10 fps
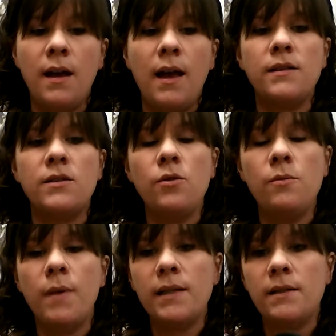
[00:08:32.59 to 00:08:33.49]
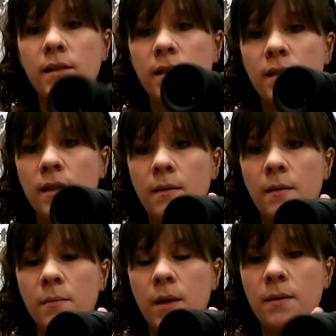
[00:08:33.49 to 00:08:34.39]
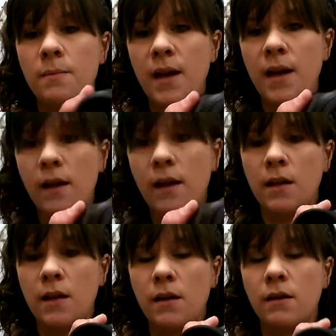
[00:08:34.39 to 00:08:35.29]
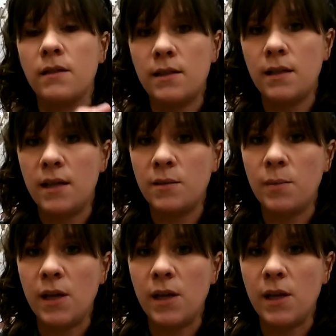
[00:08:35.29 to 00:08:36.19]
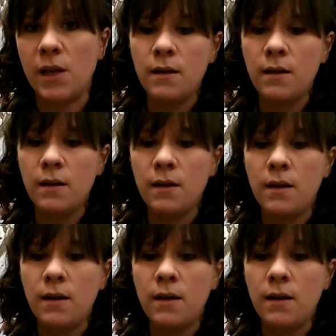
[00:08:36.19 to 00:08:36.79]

And so you might see some binoculars that are listed as being coated,